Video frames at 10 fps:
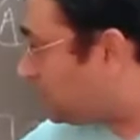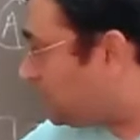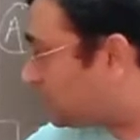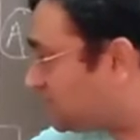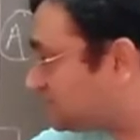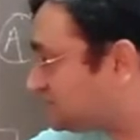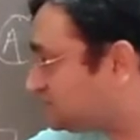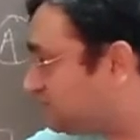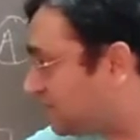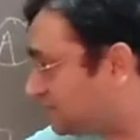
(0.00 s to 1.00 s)

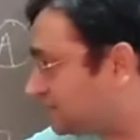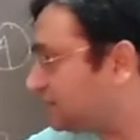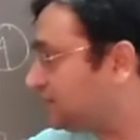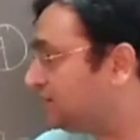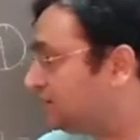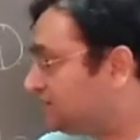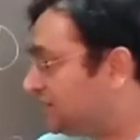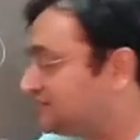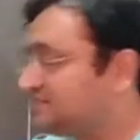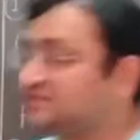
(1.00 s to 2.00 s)
blockers, but
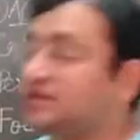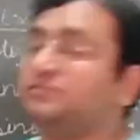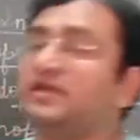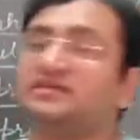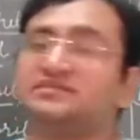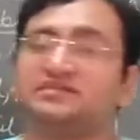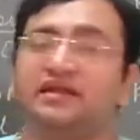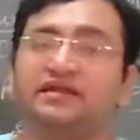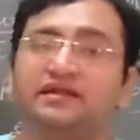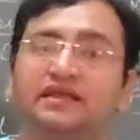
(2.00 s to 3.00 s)
in some
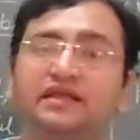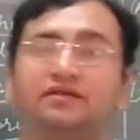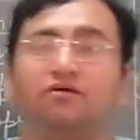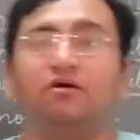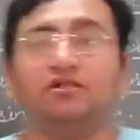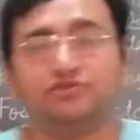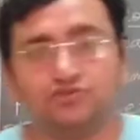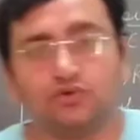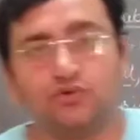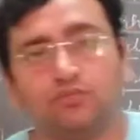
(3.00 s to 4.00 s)
extent it
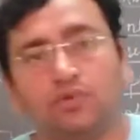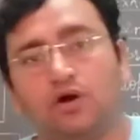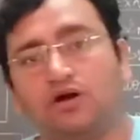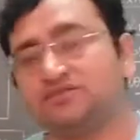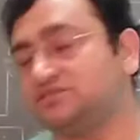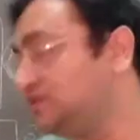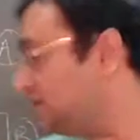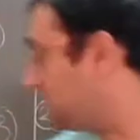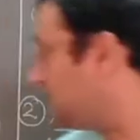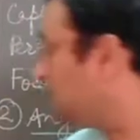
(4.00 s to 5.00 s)
also blocks
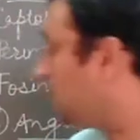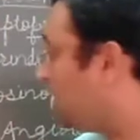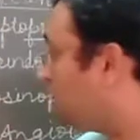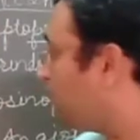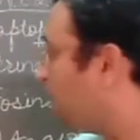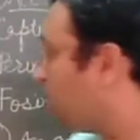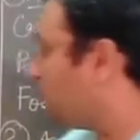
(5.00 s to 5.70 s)
the alpha